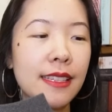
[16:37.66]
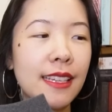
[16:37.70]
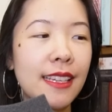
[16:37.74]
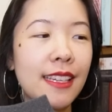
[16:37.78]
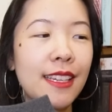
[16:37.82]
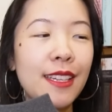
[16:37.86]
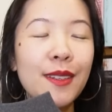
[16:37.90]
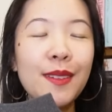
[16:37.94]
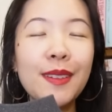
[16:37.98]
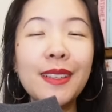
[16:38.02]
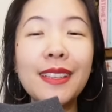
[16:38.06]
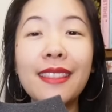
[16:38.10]

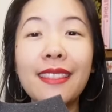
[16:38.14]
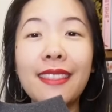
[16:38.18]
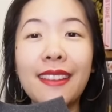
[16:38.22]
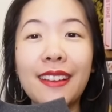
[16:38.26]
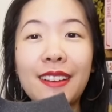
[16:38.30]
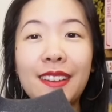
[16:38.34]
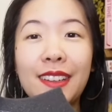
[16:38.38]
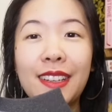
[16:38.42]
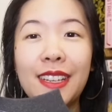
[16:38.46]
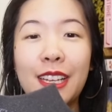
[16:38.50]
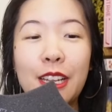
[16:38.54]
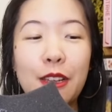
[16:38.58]
cute in
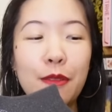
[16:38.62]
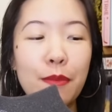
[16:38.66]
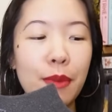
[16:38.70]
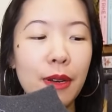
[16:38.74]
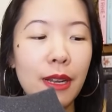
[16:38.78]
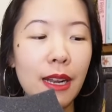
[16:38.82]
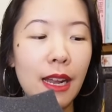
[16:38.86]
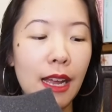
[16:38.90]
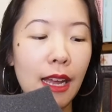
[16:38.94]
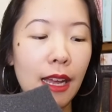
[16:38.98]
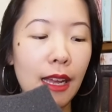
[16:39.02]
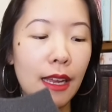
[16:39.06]
theory,
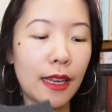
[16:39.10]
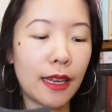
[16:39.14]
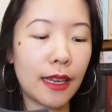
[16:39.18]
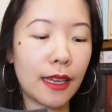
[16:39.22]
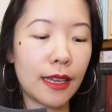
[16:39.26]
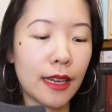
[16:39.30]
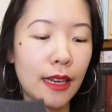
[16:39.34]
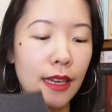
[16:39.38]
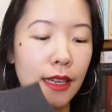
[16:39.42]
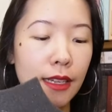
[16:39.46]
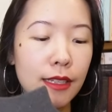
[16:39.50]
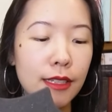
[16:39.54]
but
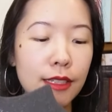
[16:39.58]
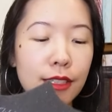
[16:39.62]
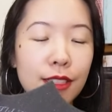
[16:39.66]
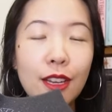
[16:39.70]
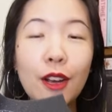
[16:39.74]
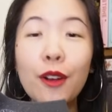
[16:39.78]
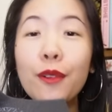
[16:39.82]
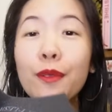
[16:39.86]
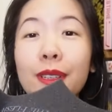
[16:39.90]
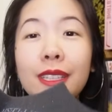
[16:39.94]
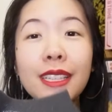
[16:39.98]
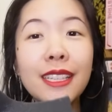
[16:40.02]
I
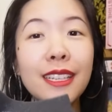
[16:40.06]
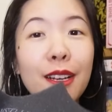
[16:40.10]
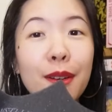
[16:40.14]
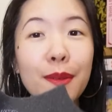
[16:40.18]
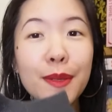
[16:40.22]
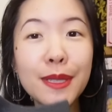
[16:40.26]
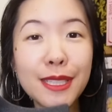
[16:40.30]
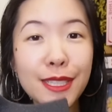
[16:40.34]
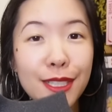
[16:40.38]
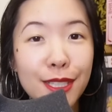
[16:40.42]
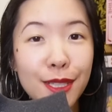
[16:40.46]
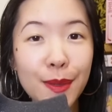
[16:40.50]
don't really know
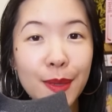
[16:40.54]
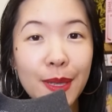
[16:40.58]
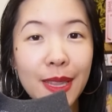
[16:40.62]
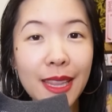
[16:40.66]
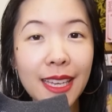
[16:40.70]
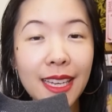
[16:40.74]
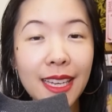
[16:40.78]
what to do with